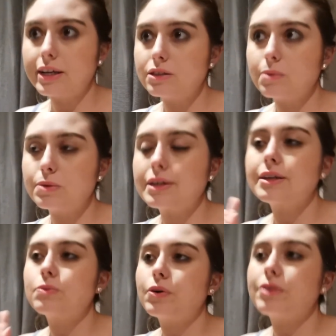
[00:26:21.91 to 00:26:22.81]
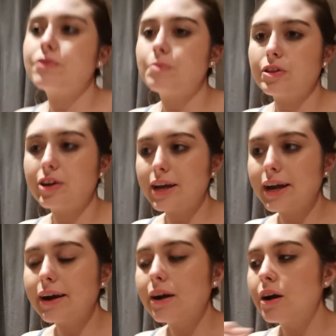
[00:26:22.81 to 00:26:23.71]
It's upstairs, we got it from Mother
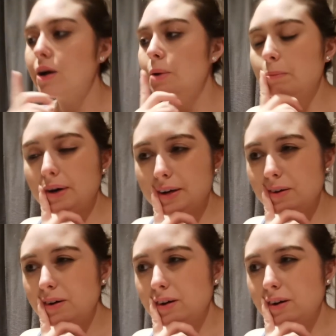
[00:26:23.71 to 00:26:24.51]
Care, but